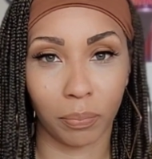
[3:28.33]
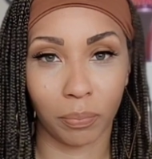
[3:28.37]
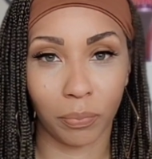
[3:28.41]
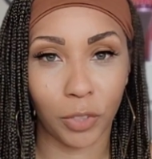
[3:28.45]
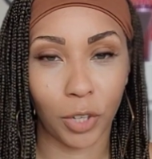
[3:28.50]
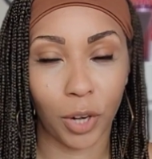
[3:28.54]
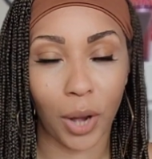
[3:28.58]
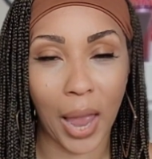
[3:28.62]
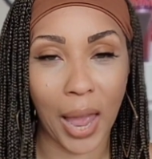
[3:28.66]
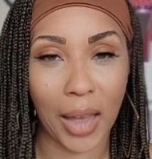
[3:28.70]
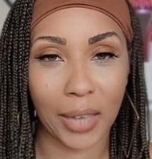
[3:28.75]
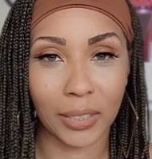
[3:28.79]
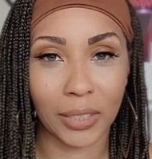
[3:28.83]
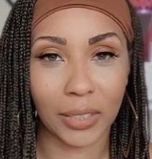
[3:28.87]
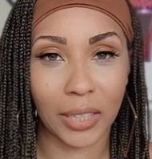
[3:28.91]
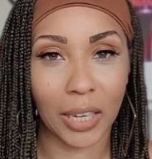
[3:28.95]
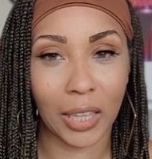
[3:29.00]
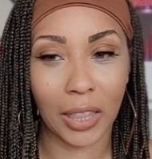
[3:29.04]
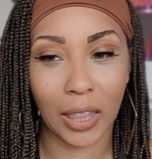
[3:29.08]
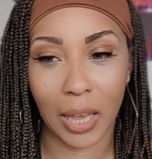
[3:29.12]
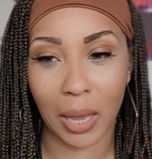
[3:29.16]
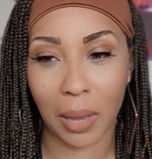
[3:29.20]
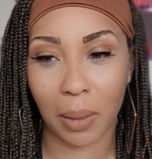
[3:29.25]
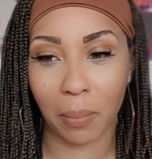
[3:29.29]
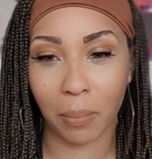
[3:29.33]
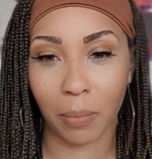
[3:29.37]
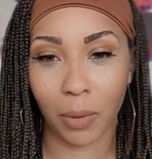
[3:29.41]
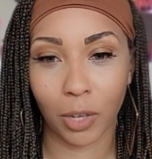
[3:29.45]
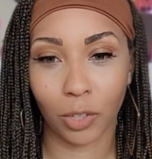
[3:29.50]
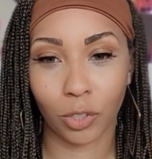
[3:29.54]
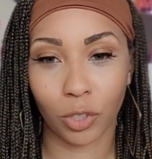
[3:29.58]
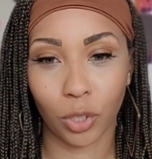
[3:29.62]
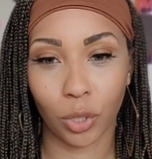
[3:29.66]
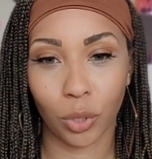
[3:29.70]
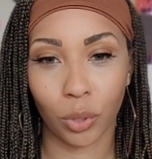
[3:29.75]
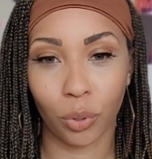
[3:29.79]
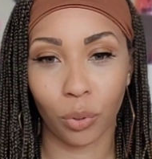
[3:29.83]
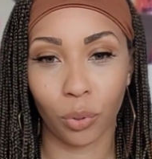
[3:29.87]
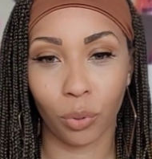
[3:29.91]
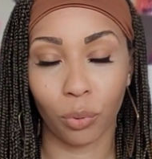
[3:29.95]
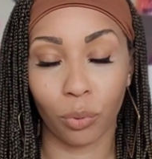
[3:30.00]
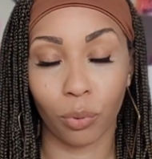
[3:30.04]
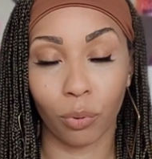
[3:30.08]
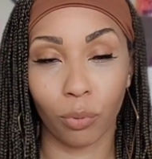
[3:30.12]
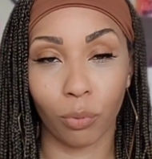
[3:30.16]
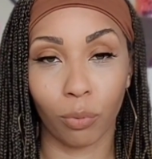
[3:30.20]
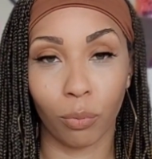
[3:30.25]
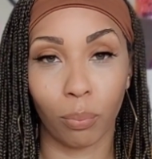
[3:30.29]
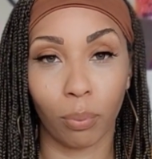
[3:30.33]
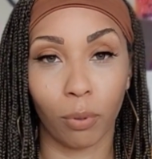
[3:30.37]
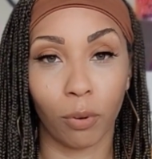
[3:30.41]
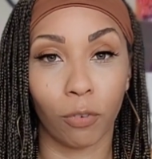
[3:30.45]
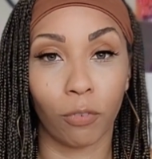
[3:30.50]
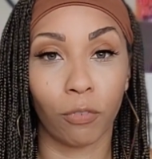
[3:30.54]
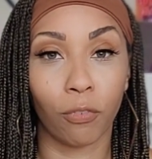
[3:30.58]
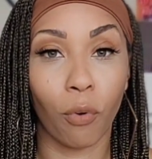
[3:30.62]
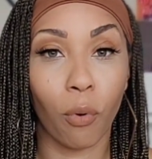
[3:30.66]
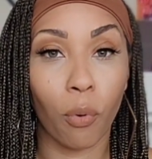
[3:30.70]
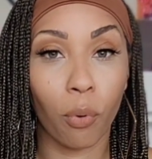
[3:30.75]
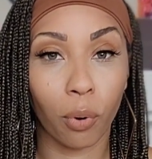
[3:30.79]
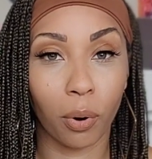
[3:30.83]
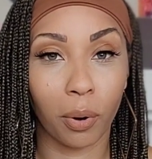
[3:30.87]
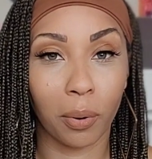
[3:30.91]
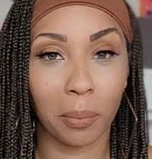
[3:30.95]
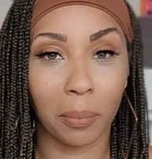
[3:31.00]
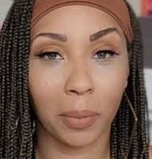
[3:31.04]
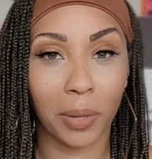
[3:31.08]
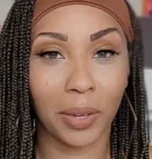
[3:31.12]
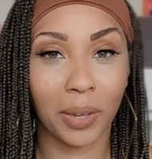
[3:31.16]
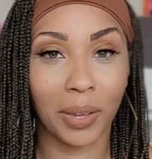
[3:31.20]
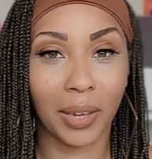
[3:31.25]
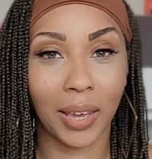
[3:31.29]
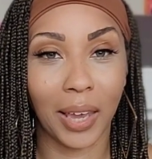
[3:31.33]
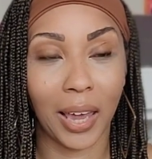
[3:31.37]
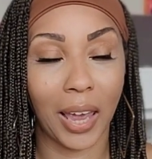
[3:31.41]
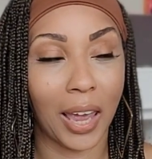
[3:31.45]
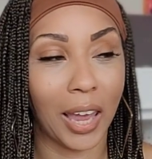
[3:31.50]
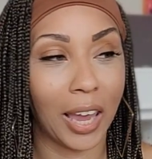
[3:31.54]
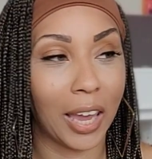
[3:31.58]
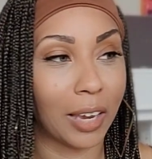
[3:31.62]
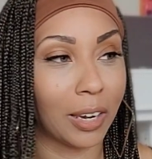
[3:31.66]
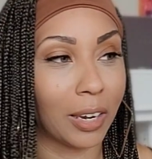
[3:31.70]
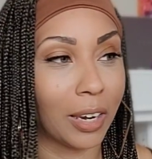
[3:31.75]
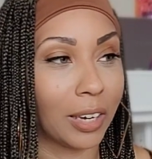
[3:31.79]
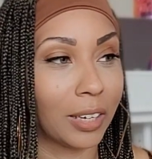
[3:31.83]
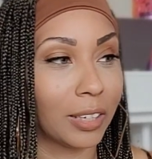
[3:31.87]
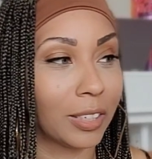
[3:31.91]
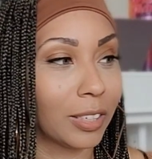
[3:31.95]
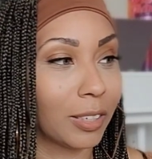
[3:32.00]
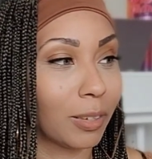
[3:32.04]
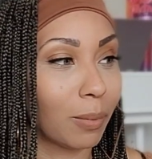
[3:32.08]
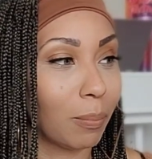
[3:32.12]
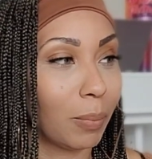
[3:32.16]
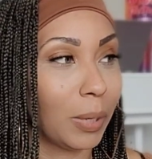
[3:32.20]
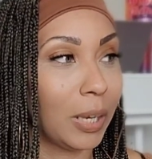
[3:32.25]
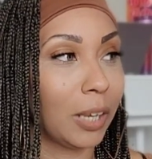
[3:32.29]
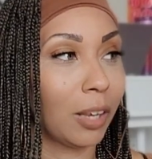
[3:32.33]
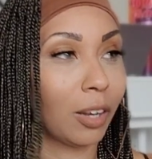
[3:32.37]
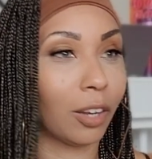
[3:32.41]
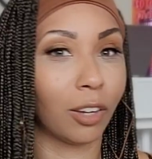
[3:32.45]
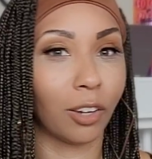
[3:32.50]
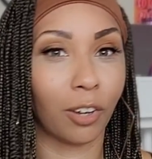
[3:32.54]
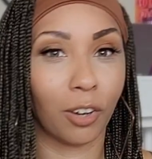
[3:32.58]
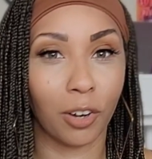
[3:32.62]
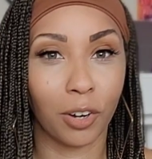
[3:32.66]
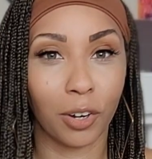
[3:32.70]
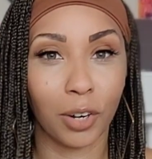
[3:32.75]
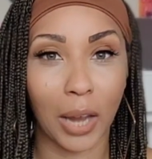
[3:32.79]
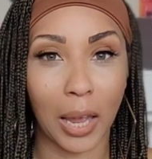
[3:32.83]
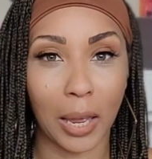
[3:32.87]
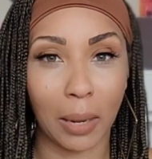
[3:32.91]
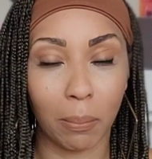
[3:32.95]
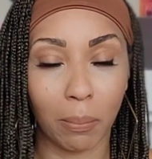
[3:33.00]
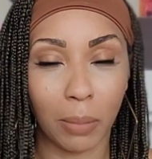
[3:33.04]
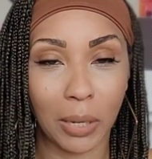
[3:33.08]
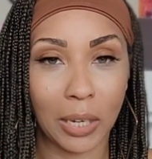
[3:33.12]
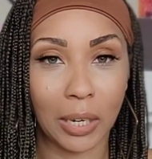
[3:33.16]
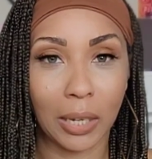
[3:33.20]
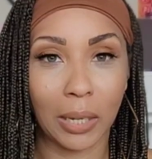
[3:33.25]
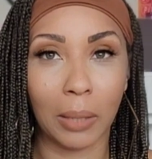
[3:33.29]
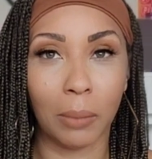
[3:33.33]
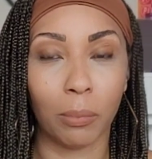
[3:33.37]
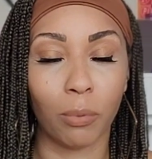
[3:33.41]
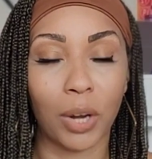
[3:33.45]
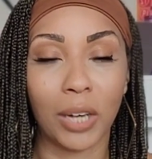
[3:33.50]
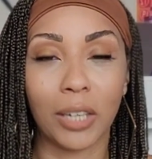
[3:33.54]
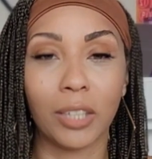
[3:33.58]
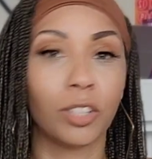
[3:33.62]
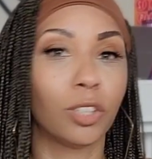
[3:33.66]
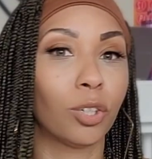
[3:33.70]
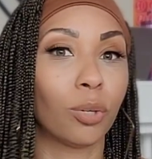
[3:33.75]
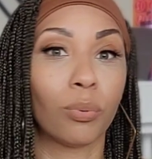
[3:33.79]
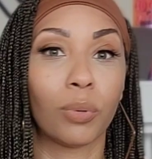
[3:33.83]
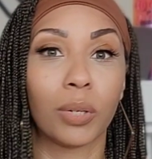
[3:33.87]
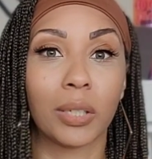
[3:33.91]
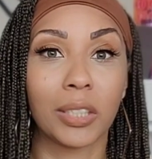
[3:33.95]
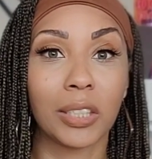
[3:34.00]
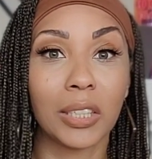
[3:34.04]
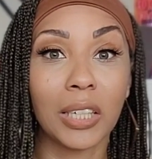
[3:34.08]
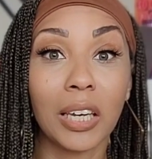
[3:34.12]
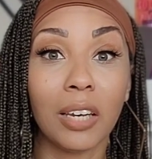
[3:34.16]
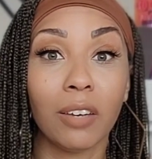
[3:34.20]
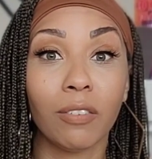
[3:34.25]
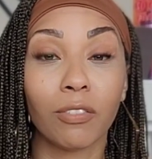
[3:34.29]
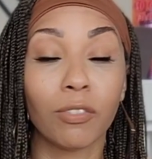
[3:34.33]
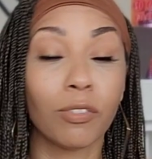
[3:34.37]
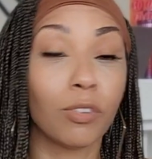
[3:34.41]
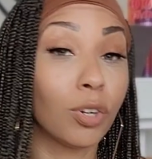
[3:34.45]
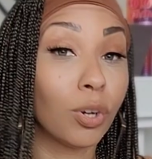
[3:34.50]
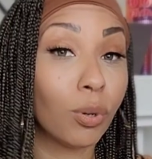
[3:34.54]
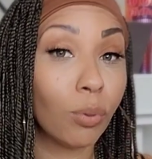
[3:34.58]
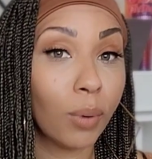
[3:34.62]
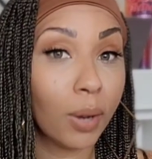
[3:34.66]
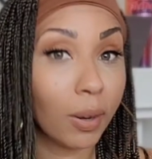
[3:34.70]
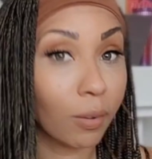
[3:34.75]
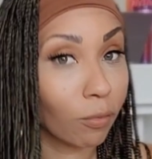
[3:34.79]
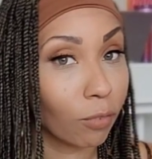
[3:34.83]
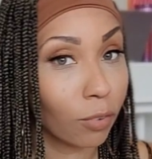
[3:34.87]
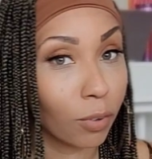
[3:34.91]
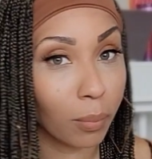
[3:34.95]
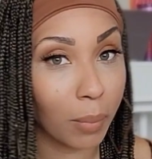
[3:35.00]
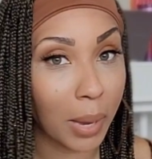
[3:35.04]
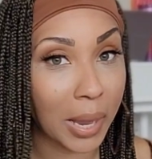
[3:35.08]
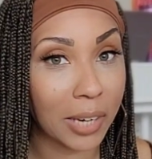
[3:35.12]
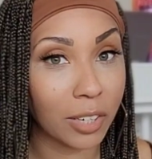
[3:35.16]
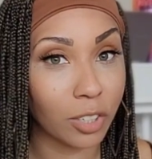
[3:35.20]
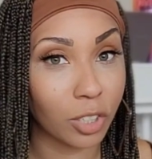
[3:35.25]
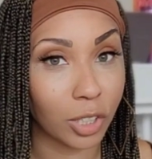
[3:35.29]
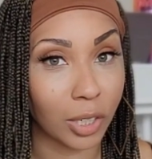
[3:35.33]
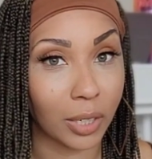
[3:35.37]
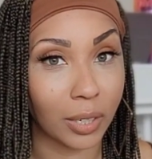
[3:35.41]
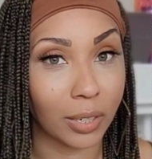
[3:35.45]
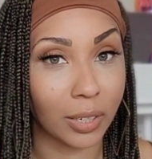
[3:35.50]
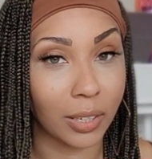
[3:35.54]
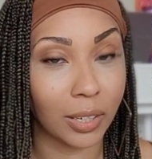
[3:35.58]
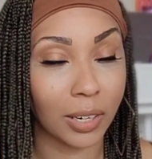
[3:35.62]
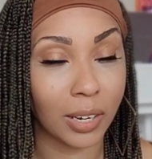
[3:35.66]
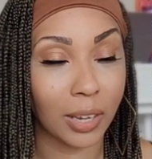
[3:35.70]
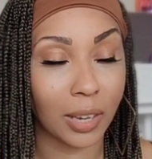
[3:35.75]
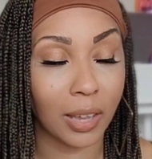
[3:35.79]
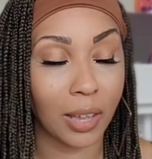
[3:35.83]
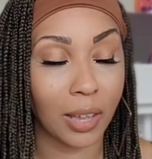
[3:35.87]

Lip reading: You're asking them to perform and be alert and be ready to receive new information